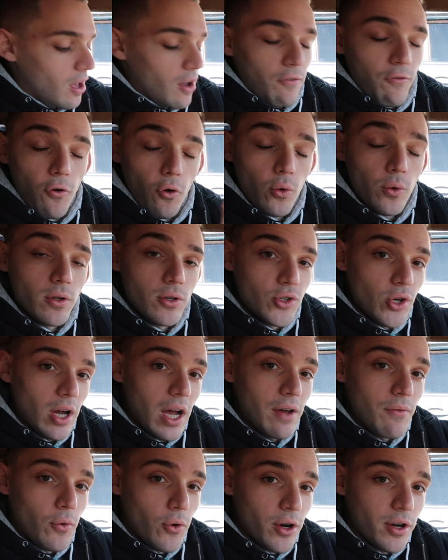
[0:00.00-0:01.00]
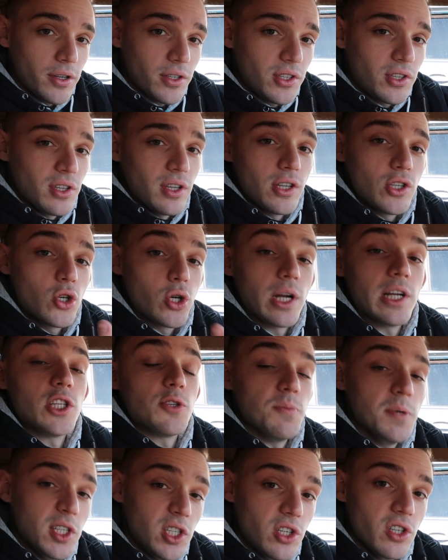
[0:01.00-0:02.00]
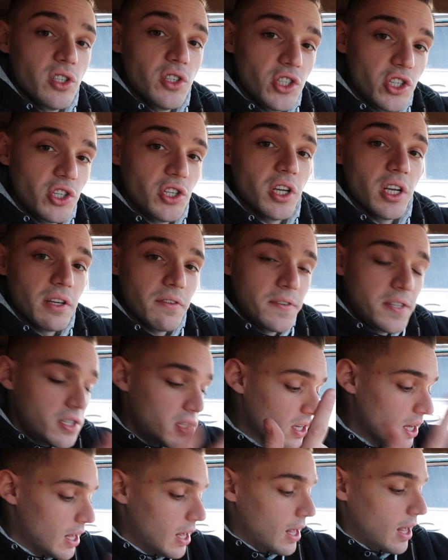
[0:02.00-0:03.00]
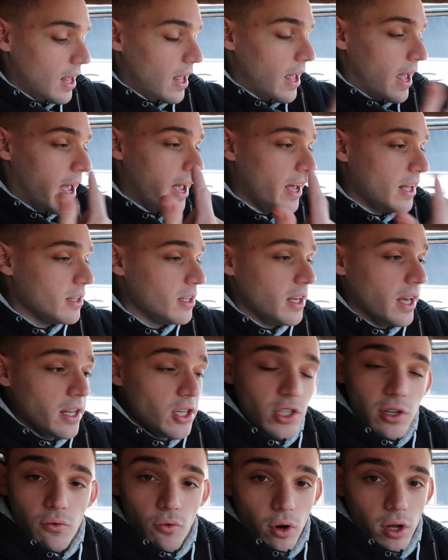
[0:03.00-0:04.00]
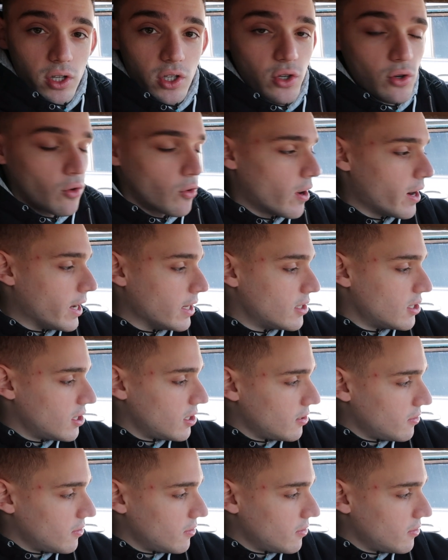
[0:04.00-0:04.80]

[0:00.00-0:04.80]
four-wheel drive works, transmission shifts, and the engine runs great.